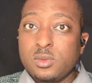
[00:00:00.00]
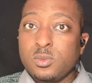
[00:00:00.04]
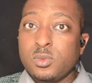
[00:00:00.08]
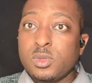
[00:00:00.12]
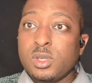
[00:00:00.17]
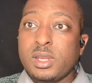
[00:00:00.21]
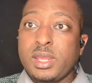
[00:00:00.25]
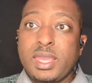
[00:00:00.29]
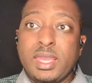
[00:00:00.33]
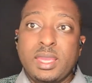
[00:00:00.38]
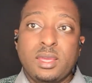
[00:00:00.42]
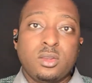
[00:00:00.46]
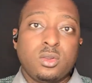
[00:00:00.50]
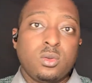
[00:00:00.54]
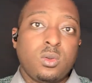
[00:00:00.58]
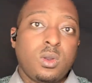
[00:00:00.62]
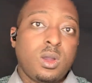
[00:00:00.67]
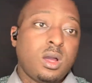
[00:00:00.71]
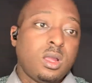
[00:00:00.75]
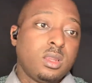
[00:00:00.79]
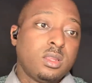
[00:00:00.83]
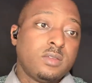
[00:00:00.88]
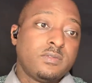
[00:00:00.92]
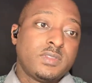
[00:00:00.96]
We're going to handle
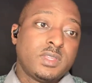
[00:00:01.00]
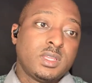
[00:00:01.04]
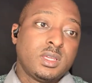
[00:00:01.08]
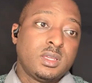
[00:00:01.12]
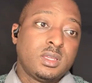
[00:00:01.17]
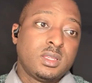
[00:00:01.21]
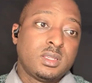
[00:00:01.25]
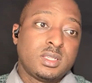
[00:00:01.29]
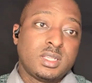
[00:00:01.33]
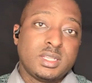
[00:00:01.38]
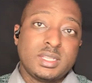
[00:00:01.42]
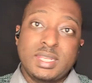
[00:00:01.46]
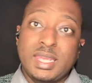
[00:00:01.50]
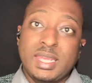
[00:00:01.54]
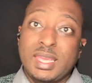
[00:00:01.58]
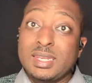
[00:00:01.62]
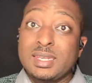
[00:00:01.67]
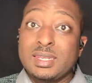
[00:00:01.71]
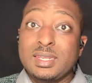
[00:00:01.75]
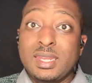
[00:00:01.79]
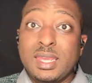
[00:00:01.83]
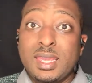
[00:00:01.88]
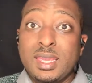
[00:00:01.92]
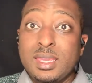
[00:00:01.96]
all of the day to
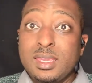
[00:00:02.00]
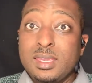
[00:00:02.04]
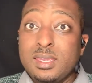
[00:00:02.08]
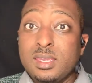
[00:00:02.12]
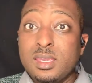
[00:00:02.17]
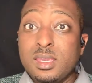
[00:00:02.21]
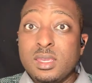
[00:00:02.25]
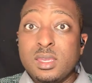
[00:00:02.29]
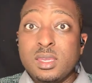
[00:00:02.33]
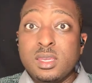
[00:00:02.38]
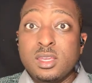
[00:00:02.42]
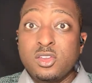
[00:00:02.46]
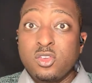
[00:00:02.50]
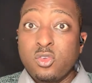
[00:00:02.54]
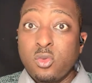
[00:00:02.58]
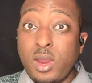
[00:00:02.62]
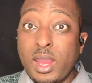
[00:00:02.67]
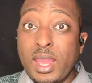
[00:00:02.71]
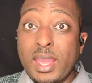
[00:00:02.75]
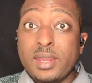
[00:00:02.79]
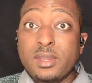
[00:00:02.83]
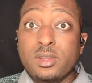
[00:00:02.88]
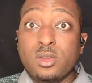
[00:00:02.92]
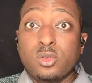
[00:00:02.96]
day
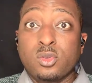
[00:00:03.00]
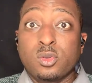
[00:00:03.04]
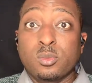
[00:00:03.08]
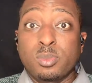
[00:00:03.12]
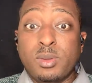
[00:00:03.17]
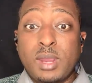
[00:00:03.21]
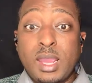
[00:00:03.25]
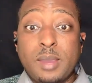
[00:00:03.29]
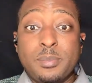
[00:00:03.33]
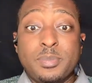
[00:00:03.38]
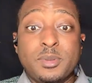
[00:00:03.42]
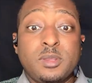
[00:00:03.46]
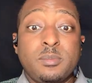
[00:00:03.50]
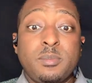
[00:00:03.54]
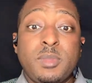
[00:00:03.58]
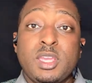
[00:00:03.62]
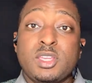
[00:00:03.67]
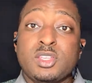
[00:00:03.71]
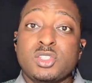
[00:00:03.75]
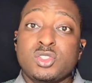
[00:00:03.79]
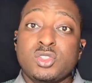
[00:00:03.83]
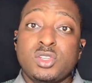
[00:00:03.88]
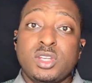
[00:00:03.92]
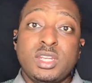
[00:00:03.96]
grind on the property, making
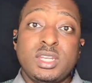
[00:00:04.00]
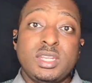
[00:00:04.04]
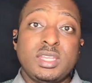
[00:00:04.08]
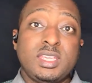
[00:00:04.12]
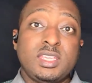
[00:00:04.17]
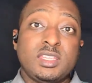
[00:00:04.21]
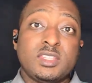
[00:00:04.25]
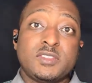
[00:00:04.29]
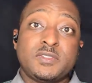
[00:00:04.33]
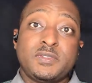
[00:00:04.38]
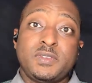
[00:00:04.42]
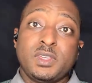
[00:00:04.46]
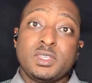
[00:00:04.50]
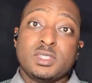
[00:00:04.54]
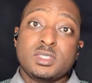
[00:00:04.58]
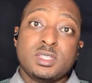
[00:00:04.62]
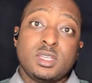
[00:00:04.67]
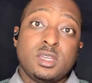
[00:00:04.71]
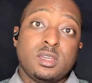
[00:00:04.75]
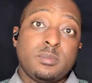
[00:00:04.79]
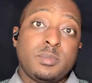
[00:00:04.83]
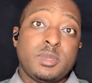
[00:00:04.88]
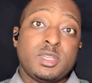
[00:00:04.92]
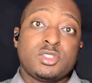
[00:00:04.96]
sure that it gets fixed
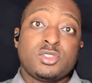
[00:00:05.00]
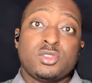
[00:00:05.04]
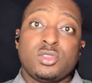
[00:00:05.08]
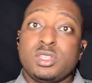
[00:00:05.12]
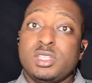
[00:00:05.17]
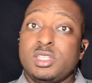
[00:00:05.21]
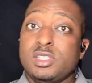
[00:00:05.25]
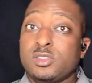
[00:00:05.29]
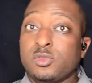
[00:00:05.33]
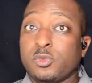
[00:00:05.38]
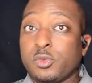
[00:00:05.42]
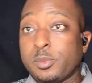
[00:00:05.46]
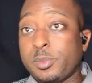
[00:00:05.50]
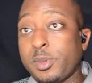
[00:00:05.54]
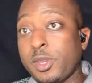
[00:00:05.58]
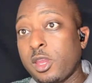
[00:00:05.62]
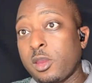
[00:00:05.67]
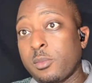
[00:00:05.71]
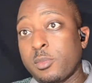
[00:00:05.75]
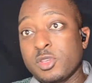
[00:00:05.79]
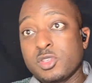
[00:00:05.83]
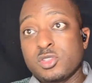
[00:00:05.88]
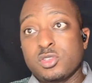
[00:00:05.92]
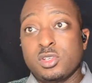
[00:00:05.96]
up, make sure it gets repaired,
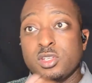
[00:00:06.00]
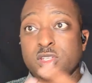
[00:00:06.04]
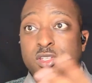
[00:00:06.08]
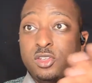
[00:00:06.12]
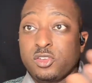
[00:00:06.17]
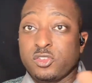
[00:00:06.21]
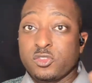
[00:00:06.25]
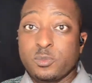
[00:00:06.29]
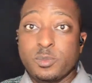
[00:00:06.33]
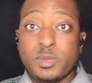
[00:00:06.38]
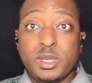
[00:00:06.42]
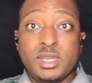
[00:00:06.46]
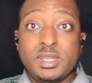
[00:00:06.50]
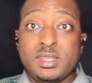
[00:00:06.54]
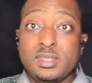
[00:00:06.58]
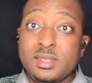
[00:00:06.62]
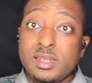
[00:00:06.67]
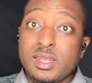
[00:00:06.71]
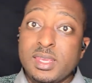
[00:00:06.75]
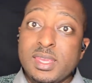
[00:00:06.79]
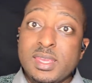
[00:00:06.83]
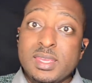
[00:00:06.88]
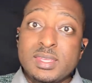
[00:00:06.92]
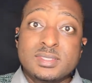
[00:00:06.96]
make sure that there's money
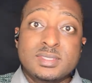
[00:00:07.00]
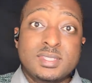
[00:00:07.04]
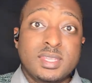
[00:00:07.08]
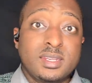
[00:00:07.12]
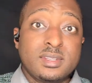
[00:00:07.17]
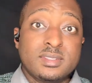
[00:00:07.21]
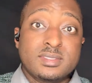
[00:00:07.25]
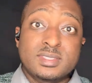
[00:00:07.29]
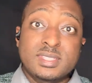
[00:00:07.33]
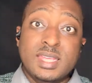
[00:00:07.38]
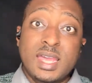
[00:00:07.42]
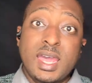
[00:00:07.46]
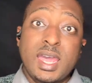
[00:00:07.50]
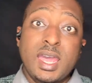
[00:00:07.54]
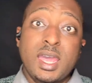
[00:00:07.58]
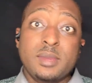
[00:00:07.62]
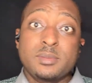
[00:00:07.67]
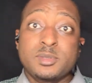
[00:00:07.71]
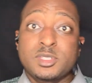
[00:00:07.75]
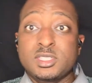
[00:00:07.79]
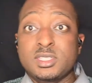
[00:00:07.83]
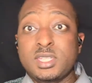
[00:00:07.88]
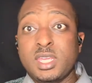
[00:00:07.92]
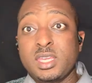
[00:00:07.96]
set aside
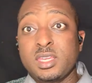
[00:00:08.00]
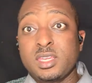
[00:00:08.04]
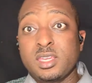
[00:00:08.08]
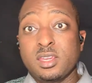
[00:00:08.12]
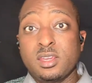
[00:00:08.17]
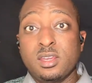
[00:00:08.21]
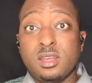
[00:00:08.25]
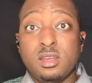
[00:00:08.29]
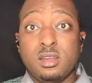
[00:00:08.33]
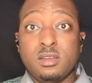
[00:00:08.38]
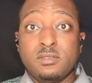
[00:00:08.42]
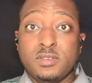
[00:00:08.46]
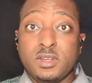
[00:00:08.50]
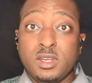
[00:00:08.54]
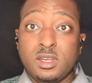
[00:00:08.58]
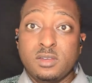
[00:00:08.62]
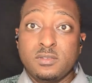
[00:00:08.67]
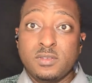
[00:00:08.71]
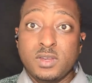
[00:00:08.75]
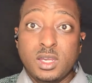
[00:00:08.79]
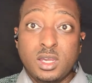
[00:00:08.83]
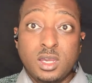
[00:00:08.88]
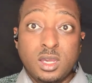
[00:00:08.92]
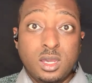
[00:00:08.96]
to take care of
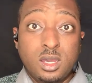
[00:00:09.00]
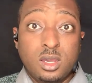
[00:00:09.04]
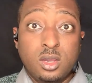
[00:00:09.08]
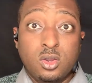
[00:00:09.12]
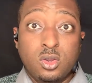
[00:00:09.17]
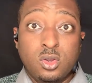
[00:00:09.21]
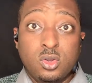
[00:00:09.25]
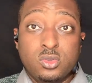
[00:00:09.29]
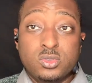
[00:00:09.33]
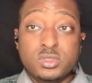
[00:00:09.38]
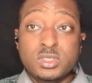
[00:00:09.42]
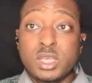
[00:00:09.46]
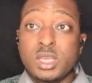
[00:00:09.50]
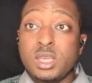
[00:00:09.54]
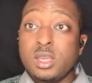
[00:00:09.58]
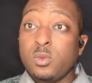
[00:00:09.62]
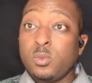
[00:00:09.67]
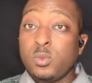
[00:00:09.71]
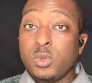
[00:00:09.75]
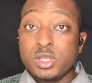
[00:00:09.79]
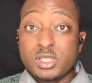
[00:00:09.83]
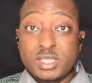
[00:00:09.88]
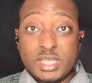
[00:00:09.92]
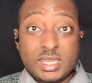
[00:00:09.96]
uh-ohs.
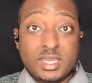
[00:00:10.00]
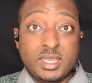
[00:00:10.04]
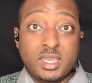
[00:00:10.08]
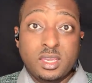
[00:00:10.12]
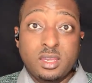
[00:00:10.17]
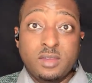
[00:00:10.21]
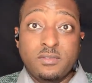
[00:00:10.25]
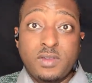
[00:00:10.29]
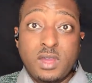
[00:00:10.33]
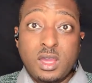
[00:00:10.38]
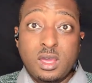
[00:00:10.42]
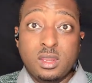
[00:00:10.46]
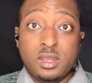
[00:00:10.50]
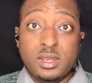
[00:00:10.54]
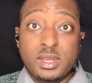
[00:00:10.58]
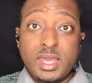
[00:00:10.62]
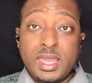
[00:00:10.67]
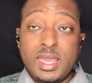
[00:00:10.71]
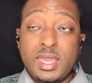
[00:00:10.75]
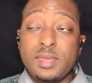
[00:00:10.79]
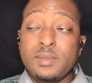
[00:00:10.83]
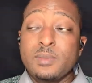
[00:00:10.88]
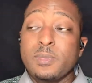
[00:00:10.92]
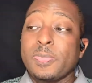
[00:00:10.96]
We'll take care of all of
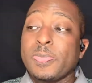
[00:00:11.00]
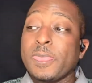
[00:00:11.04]
that.